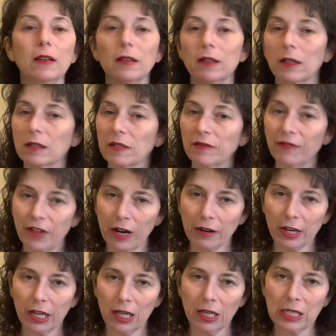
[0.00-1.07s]
It's a
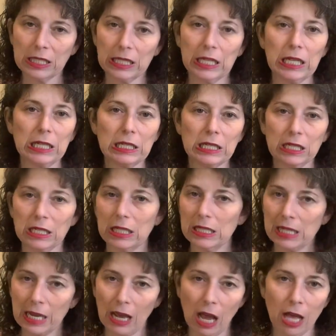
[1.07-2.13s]
very easy
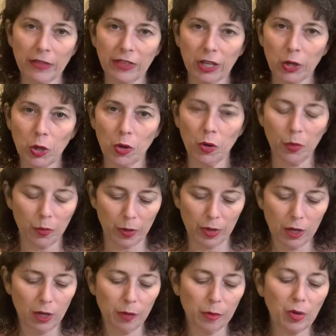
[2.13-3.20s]
on-the-go
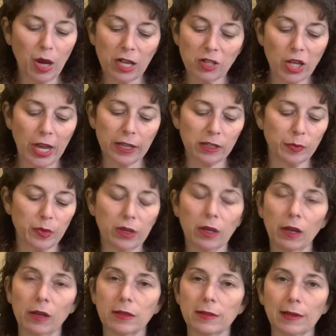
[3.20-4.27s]
project
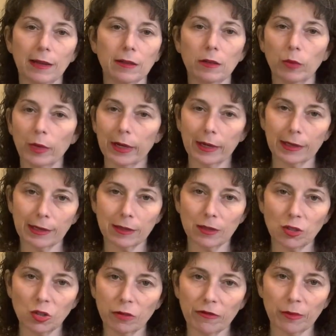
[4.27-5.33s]
because I know what I need to
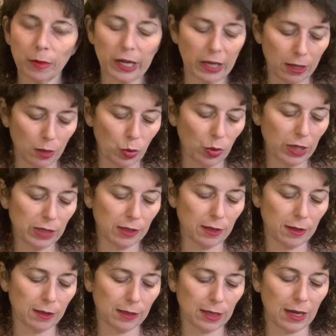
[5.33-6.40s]
do for my
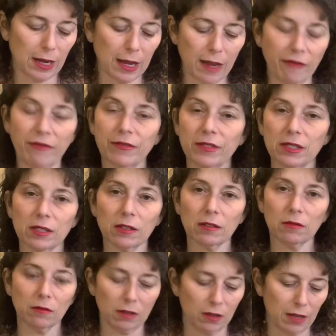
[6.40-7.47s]
increases, and I have
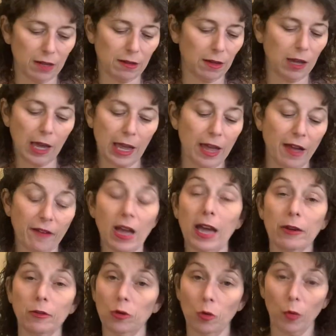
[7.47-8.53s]
still, I
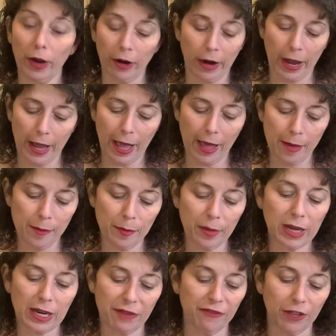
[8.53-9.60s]
don't know where I am, but
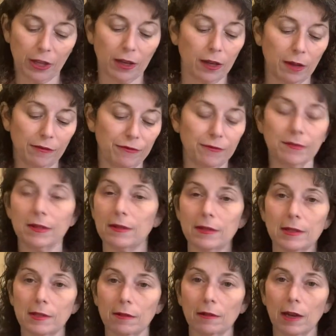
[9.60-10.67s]
I feel like I've
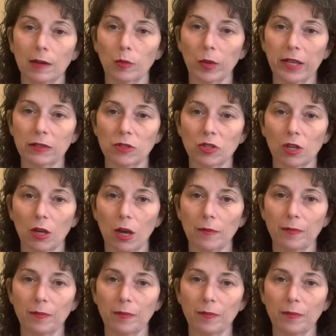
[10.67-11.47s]
still got a ways to go.